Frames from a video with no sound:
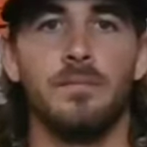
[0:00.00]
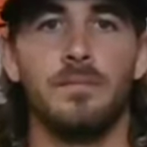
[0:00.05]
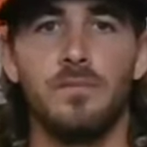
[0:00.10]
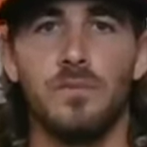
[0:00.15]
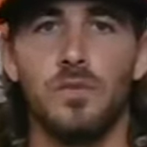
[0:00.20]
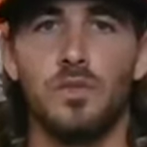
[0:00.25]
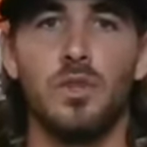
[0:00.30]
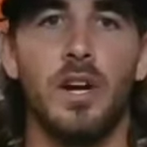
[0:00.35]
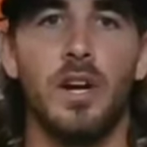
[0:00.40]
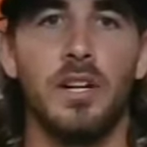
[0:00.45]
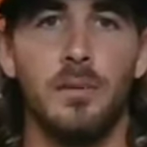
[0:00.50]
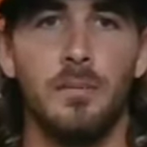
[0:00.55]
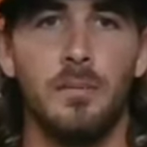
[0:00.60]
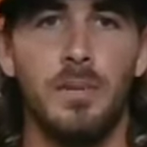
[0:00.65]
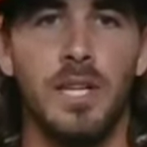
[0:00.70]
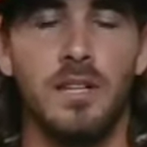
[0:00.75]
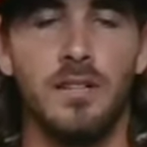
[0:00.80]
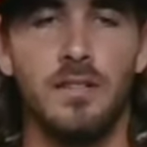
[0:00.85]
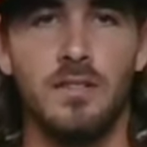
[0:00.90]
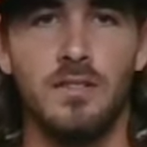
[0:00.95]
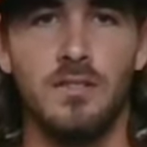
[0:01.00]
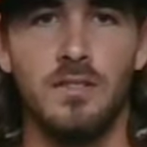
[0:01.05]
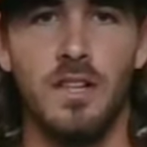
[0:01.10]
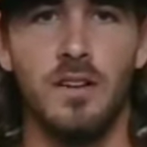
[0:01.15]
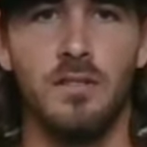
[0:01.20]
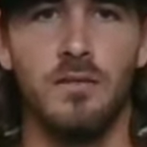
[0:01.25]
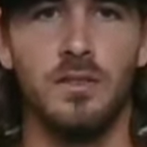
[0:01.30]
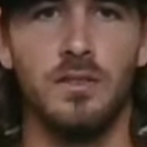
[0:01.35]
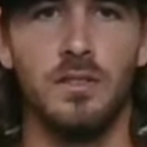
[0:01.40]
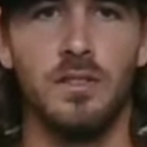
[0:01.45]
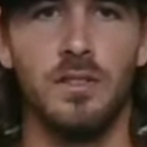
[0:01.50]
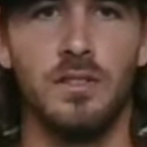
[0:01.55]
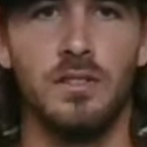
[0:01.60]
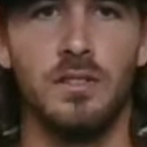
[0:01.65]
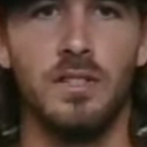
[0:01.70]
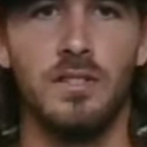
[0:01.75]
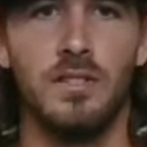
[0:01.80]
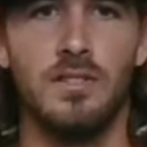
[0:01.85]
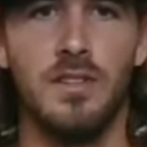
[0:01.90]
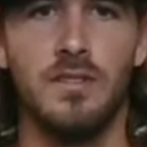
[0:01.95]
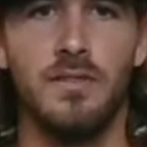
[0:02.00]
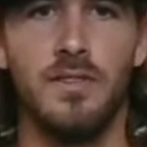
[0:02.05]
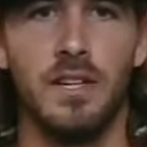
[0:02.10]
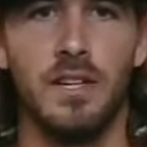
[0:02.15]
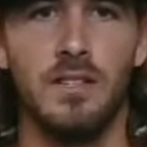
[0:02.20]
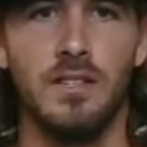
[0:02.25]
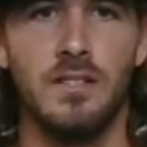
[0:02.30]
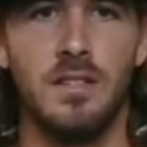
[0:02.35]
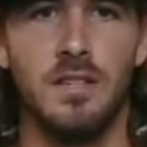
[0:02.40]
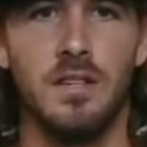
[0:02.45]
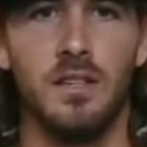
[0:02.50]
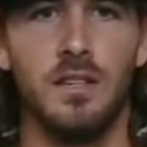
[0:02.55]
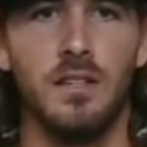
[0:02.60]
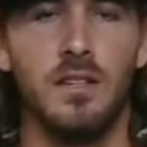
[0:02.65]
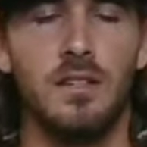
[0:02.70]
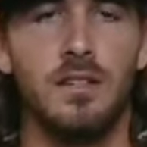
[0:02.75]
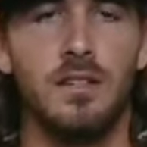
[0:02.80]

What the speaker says: try to compete at this level and see if I can stick.